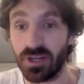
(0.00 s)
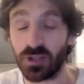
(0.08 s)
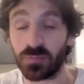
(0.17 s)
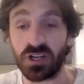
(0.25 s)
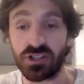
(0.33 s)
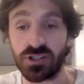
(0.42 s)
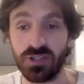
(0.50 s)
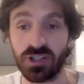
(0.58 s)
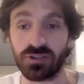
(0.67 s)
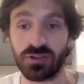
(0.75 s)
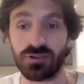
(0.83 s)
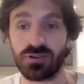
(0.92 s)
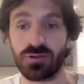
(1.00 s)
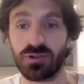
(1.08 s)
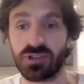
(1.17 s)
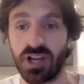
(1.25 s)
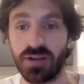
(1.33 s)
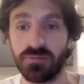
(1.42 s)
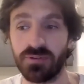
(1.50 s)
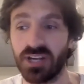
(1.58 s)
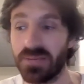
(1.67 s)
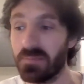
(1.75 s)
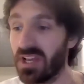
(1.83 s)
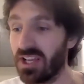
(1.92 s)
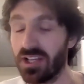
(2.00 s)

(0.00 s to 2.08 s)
And especially when you got such a short time frame,